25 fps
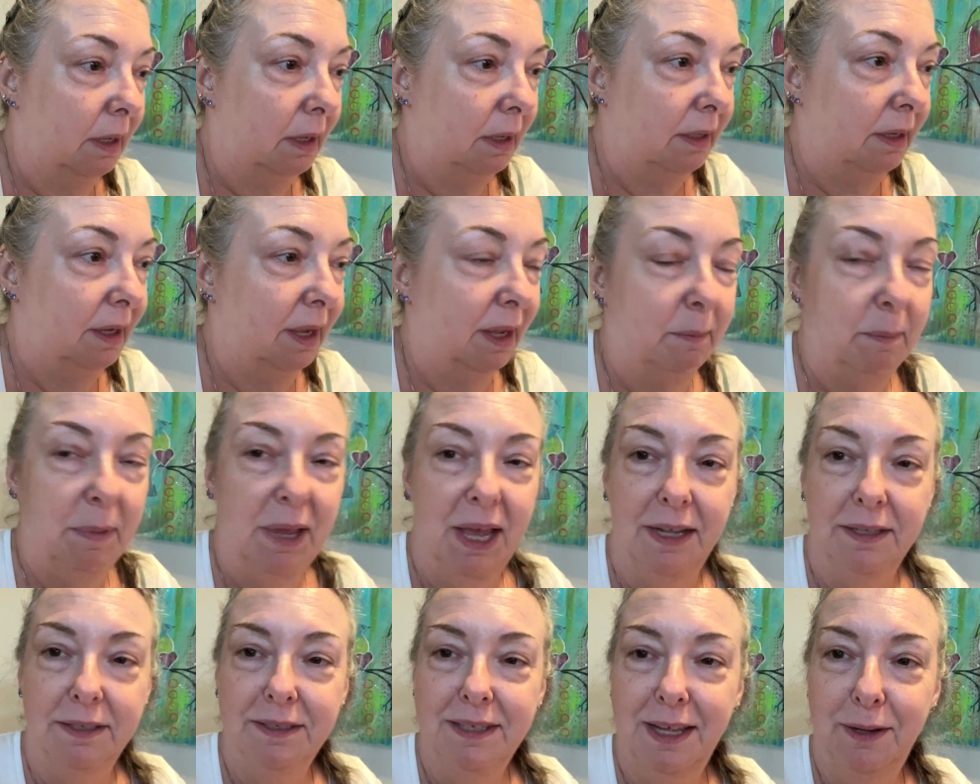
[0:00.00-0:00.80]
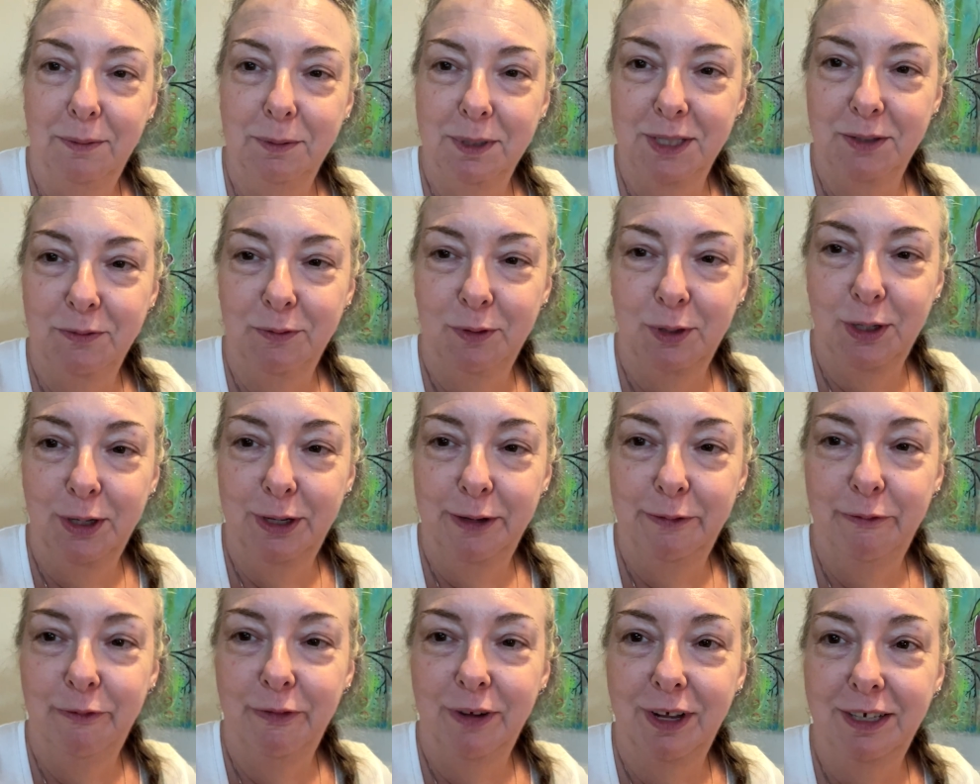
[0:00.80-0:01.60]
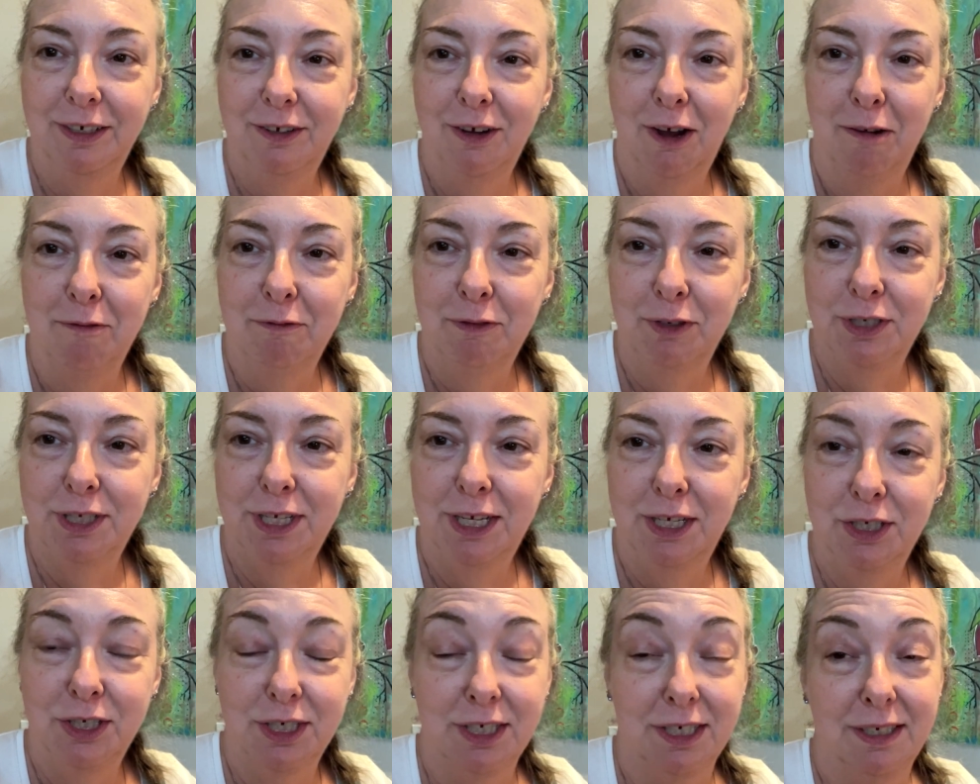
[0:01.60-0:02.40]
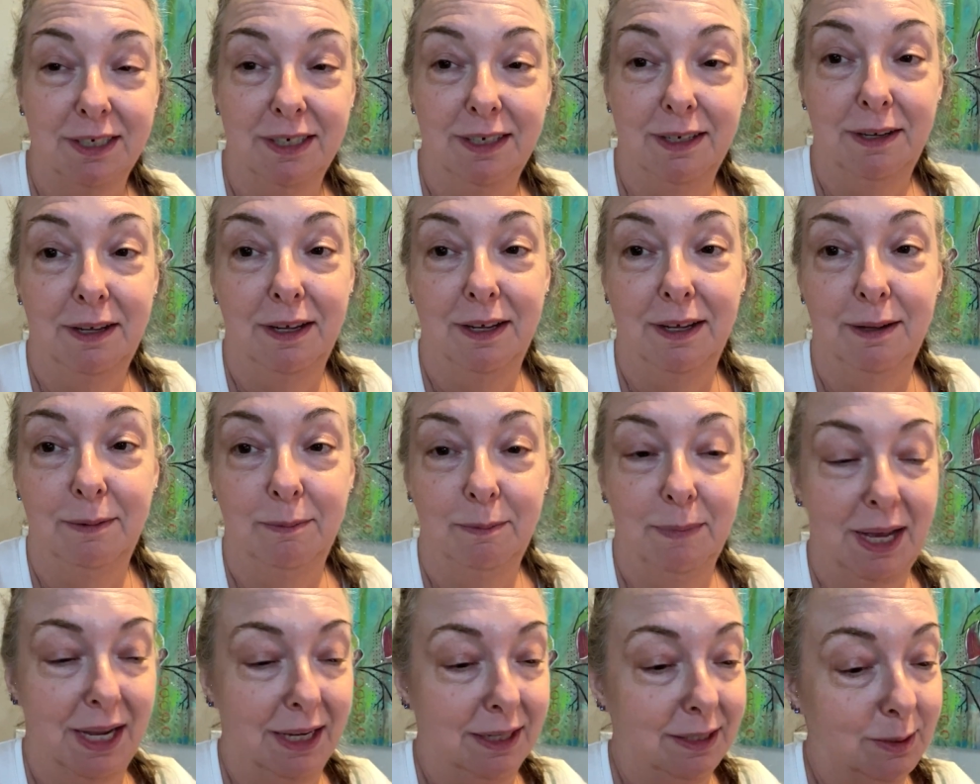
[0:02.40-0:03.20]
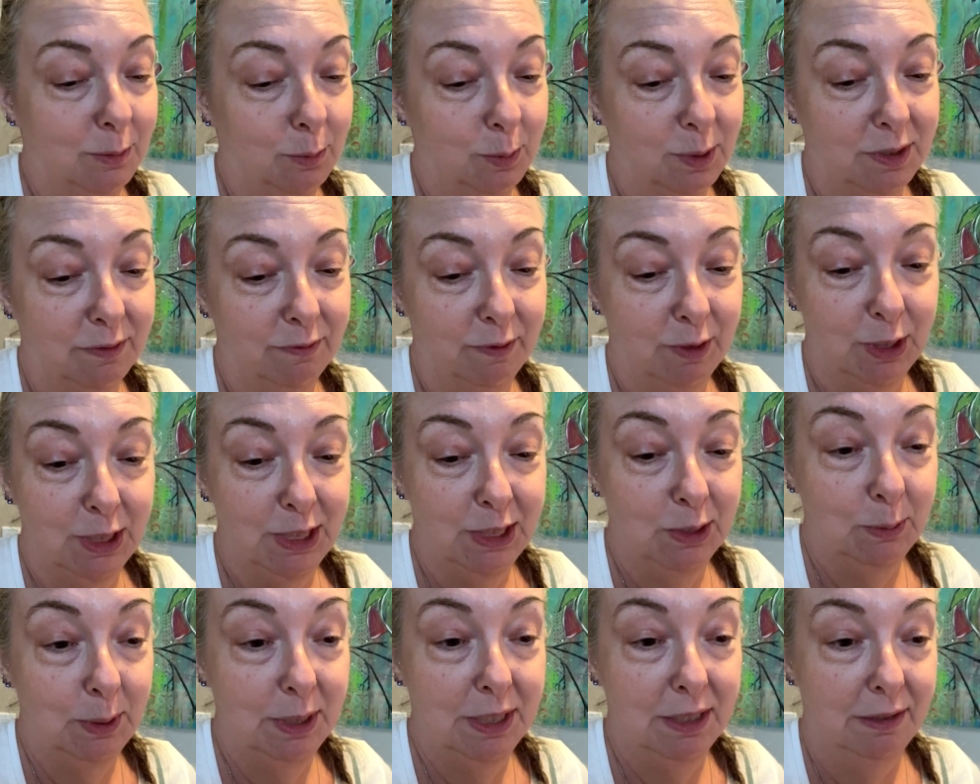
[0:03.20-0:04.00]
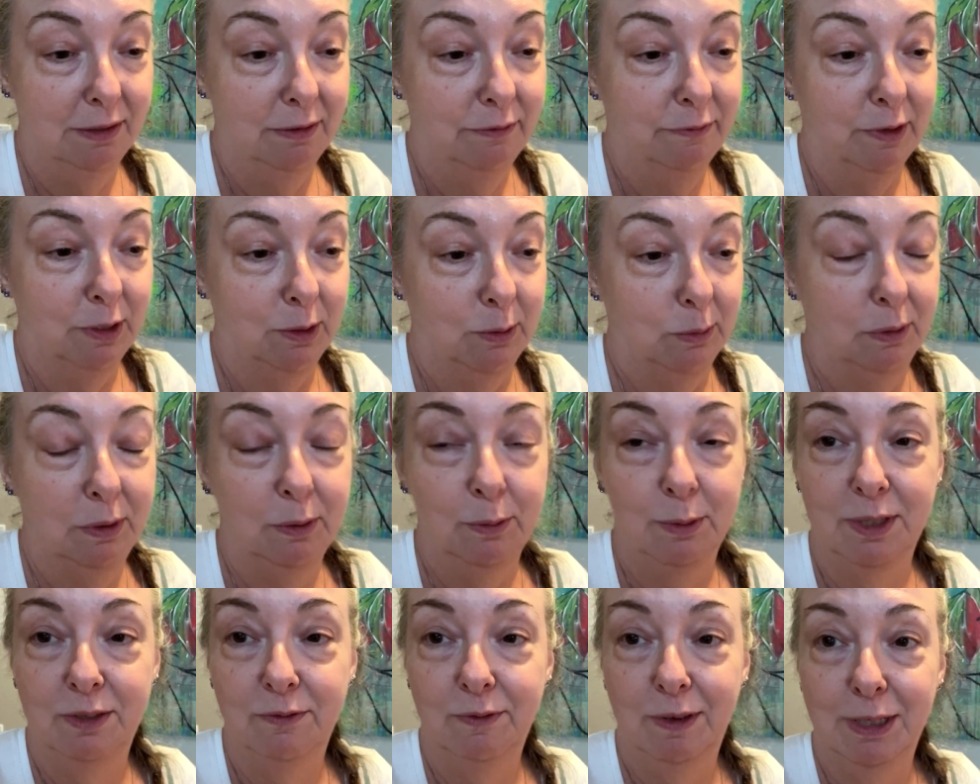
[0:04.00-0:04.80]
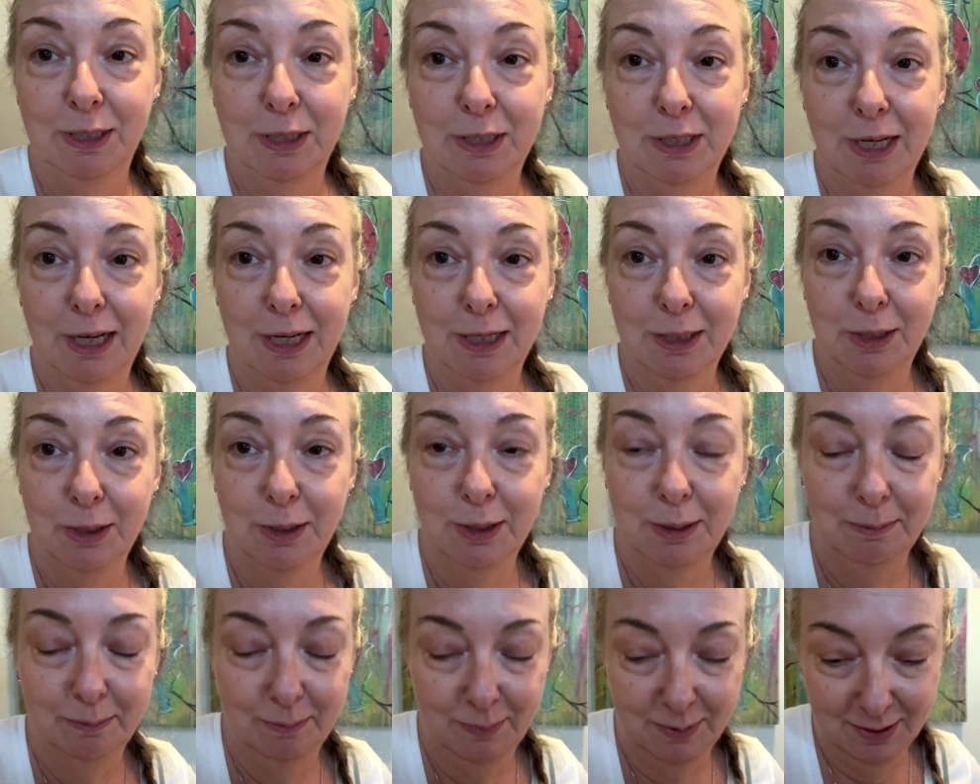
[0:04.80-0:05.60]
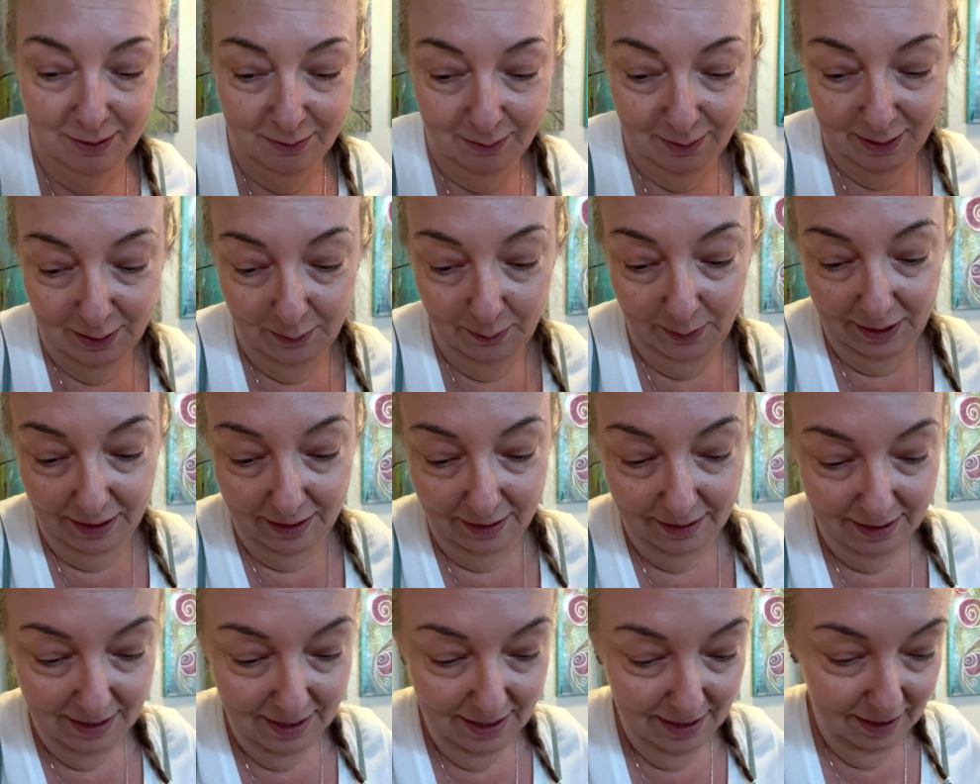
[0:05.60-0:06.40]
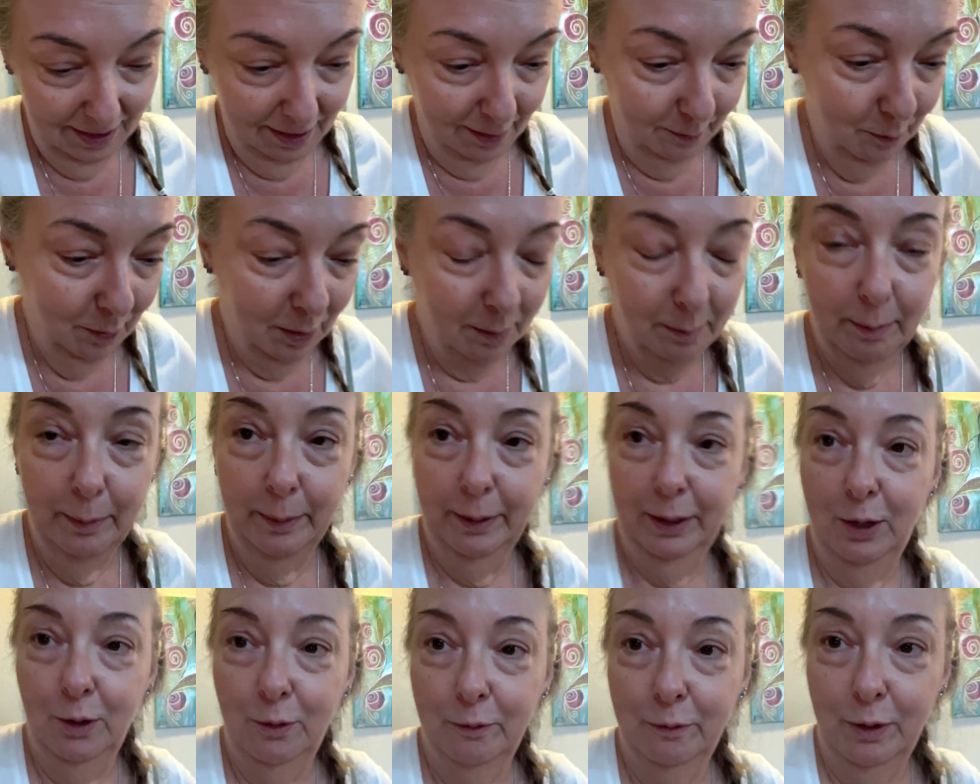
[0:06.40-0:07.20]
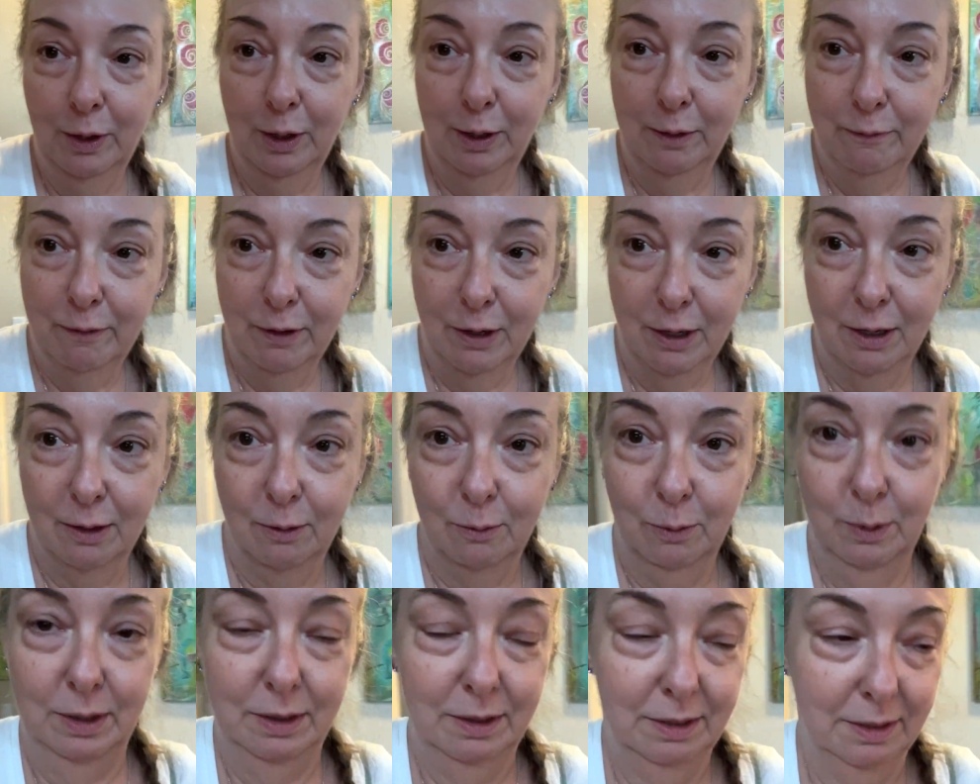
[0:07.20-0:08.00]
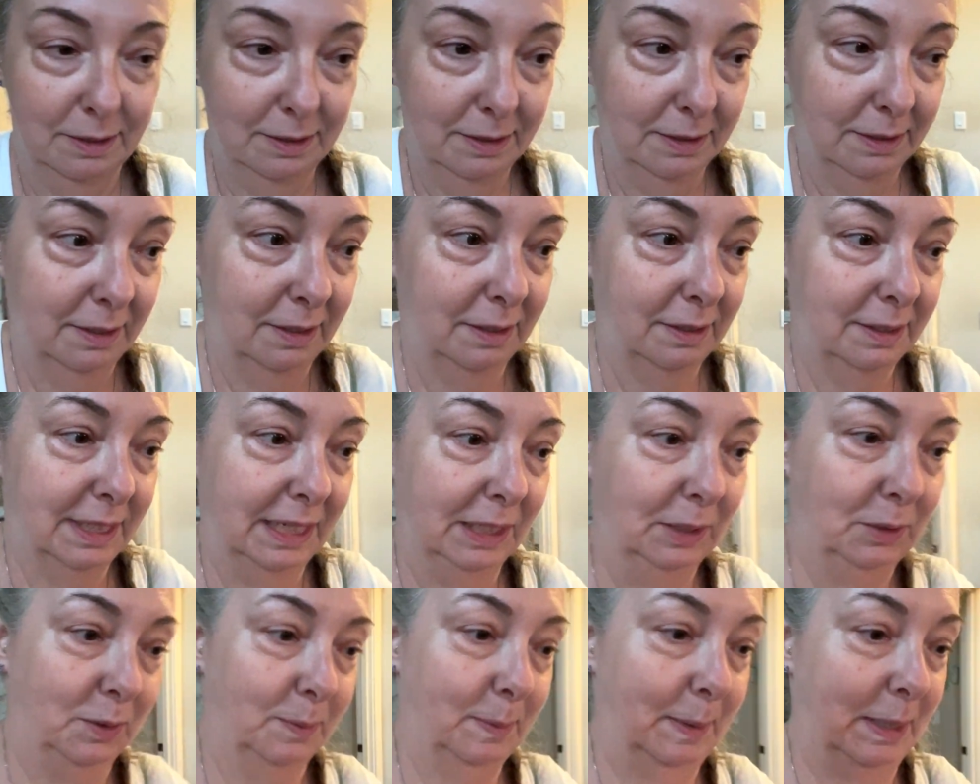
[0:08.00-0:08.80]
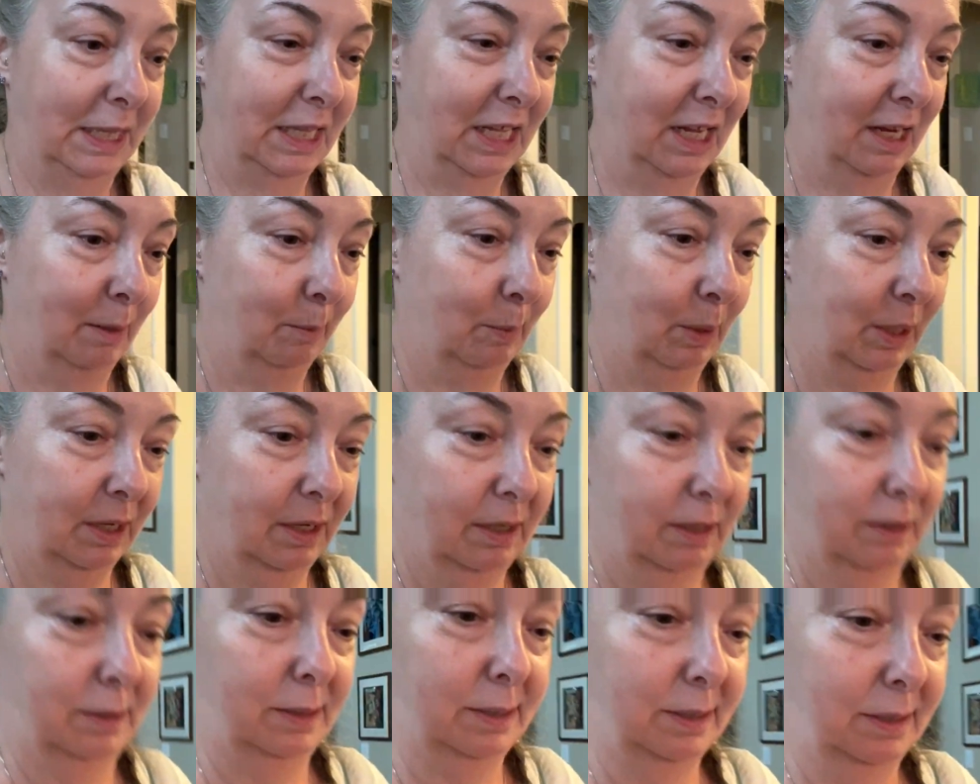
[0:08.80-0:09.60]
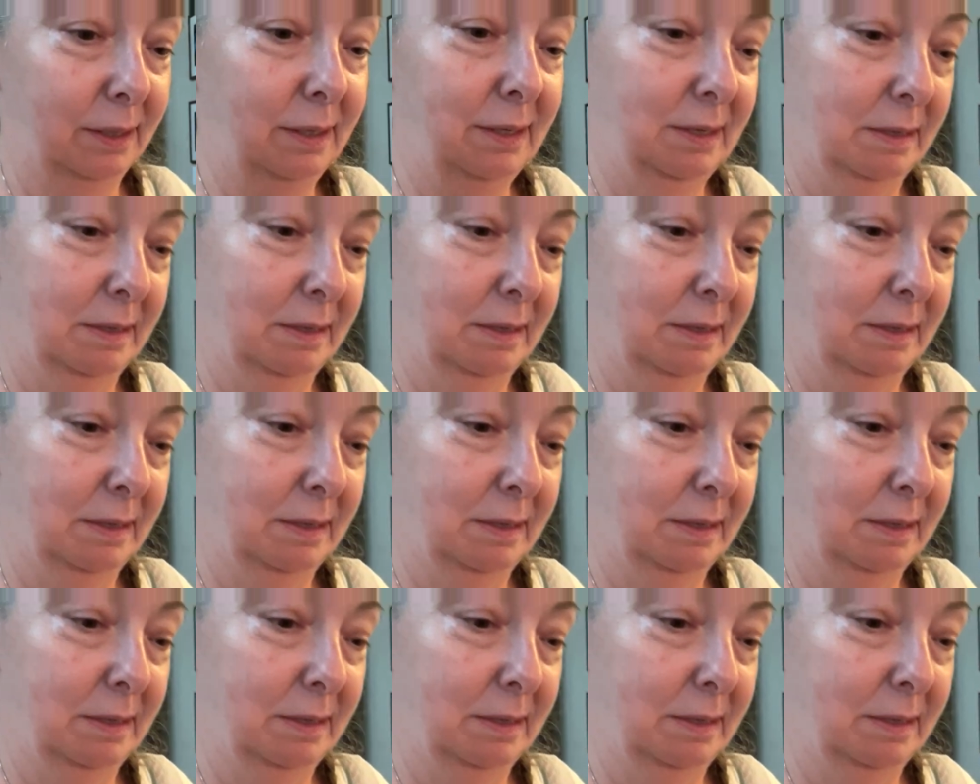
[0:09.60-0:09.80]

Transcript: Yeah, Max, that was a very fun conversation. Uh, Max was very sweet on the phone. It was fun to talk to him. So anyway, he'll probably go very far with this salesman thing because